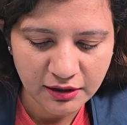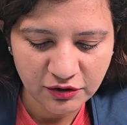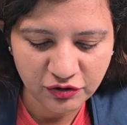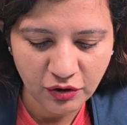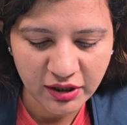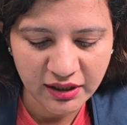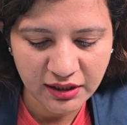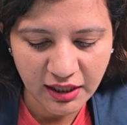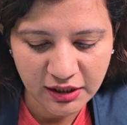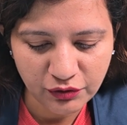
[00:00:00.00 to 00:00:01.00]
it is called as
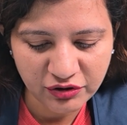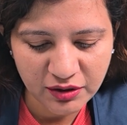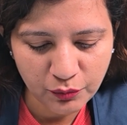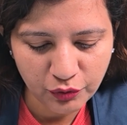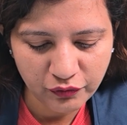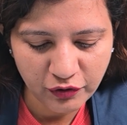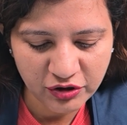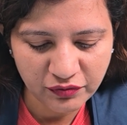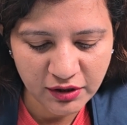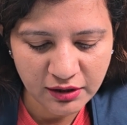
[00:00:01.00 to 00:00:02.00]
adenosine
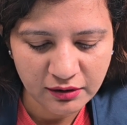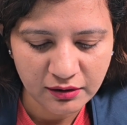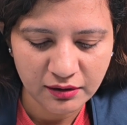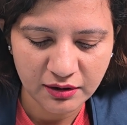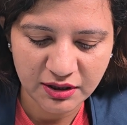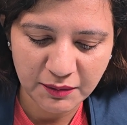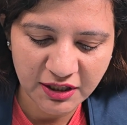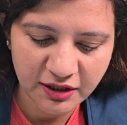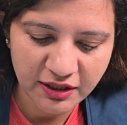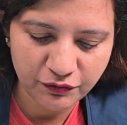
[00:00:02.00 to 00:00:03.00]
monophosphate.
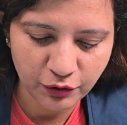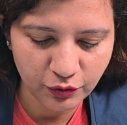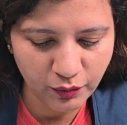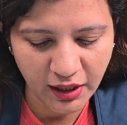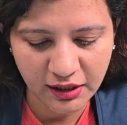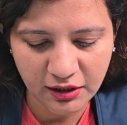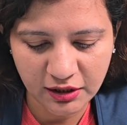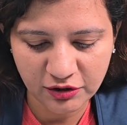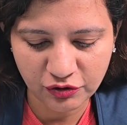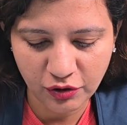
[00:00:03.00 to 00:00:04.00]
Similarly, for guanine,
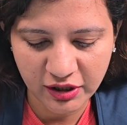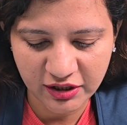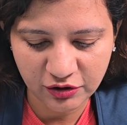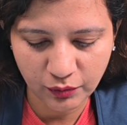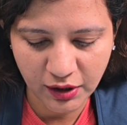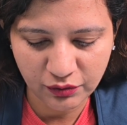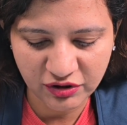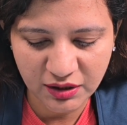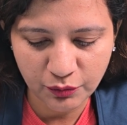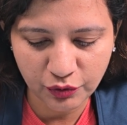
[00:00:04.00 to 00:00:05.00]
it is called as
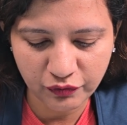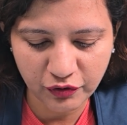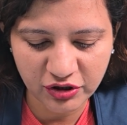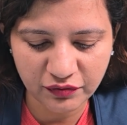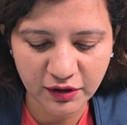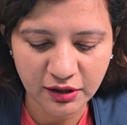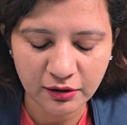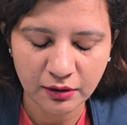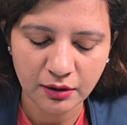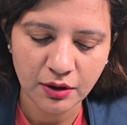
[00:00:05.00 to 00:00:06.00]
guanosine monophosphate.
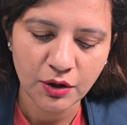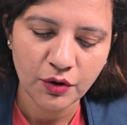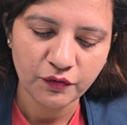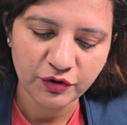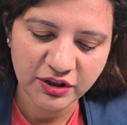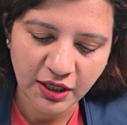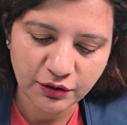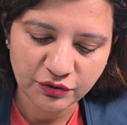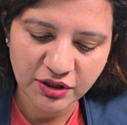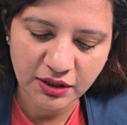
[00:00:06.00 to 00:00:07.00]
For
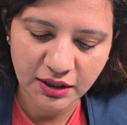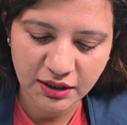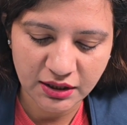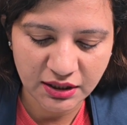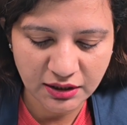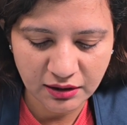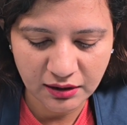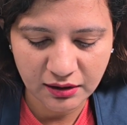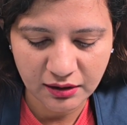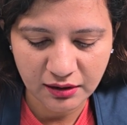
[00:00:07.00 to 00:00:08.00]
cytosine, it is
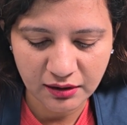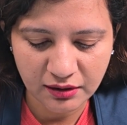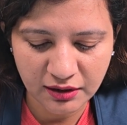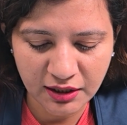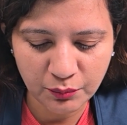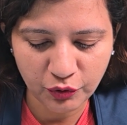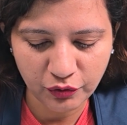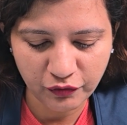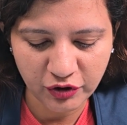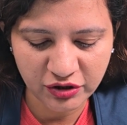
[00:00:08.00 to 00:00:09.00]
cytidine
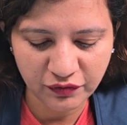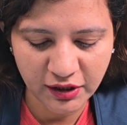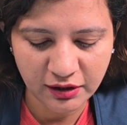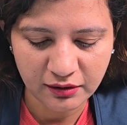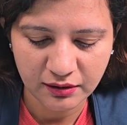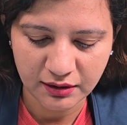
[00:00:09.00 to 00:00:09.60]
monophosphate.